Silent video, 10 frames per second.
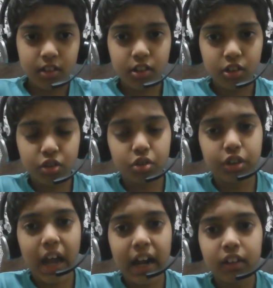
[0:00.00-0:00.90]
so
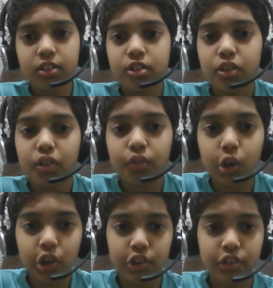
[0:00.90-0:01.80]
that
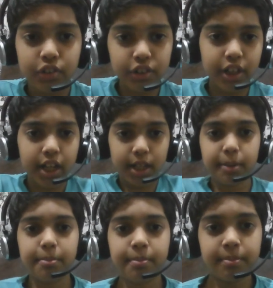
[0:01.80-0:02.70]
was the
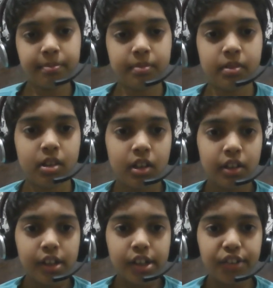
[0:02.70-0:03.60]
game.
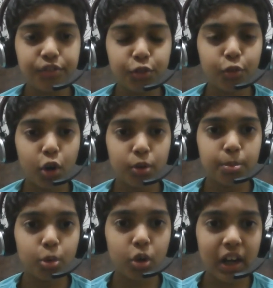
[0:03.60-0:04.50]
If you
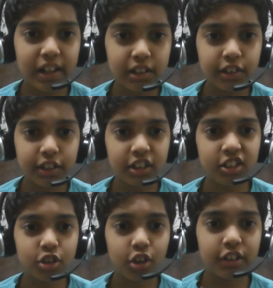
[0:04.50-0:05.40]
want more
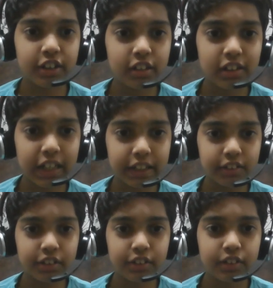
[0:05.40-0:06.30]
analytical content
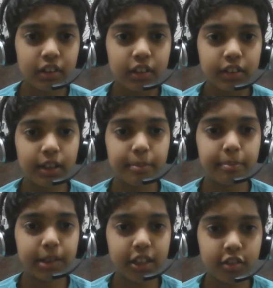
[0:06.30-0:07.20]
like this, then
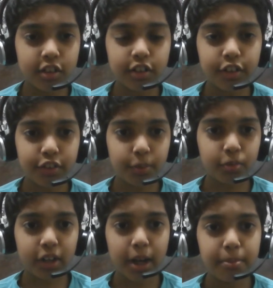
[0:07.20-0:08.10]
please hit the
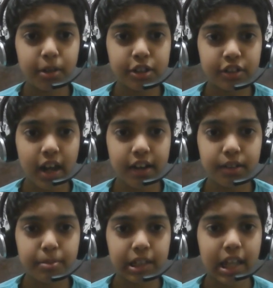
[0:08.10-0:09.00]
subscribe button and
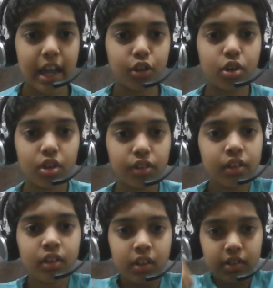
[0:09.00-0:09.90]
the bell icon.
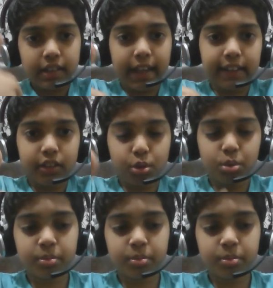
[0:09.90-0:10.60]
Thank you.